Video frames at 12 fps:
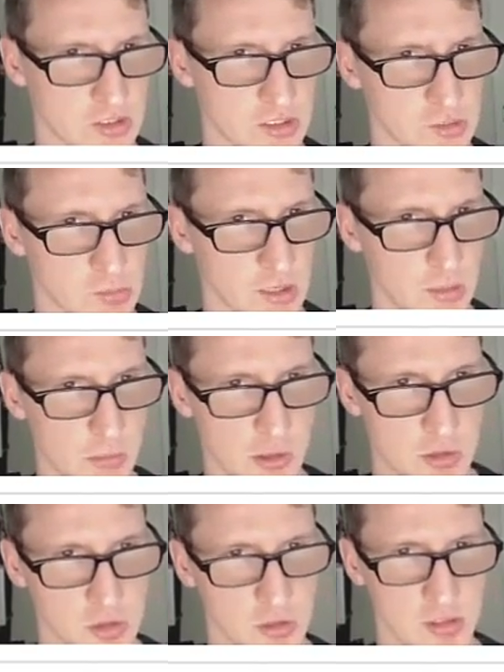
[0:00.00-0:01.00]
this one I'm
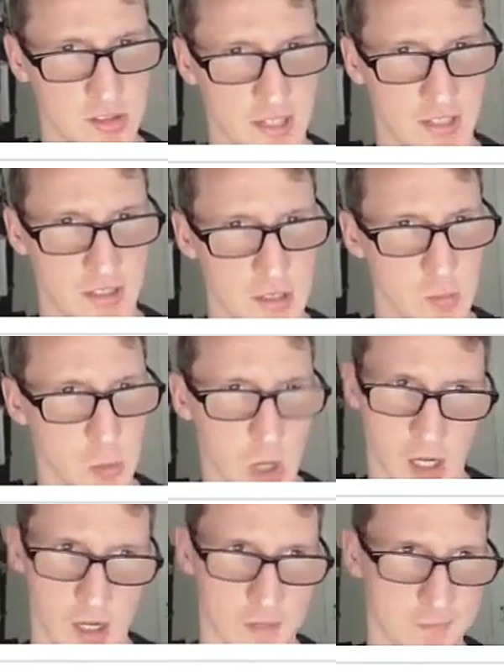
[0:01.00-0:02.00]
not sure exactly
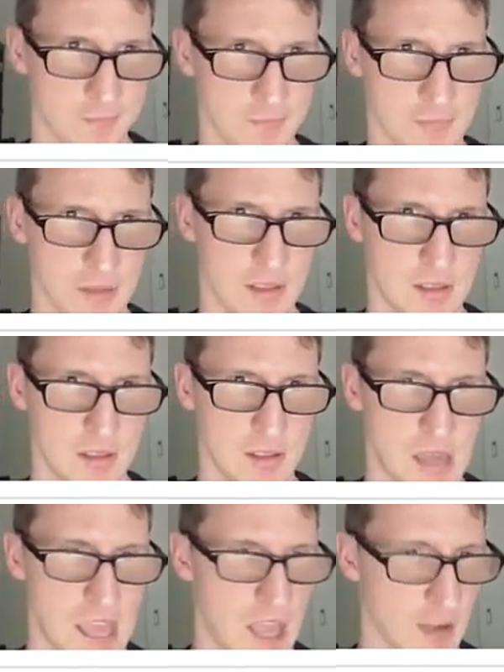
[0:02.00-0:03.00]

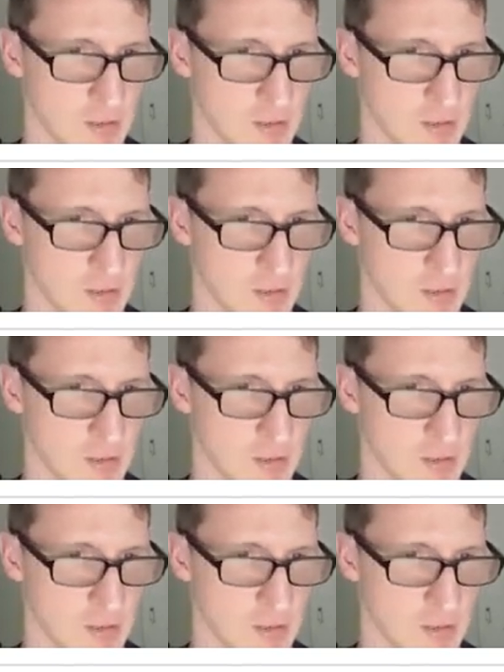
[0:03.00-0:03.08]
how